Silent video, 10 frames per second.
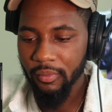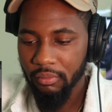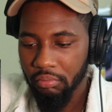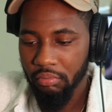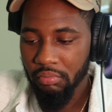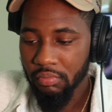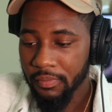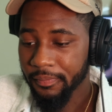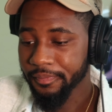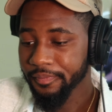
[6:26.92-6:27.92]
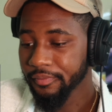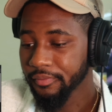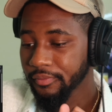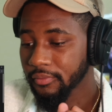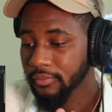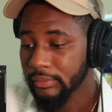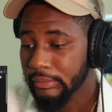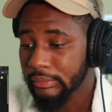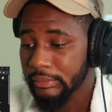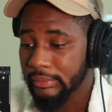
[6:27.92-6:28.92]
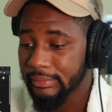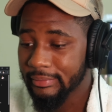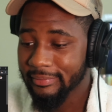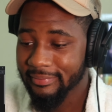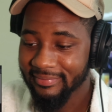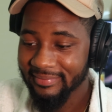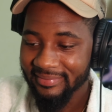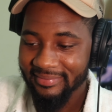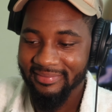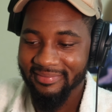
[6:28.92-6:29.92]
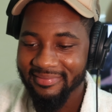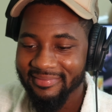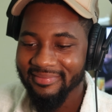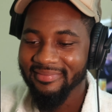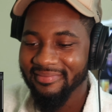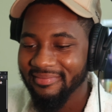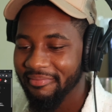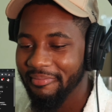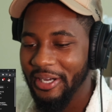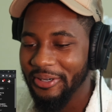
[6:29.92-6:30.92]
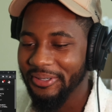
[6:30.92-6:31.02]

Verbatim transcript: She asked for seconds, I give her some more. And I'm proud of myself, cause I used to be poor.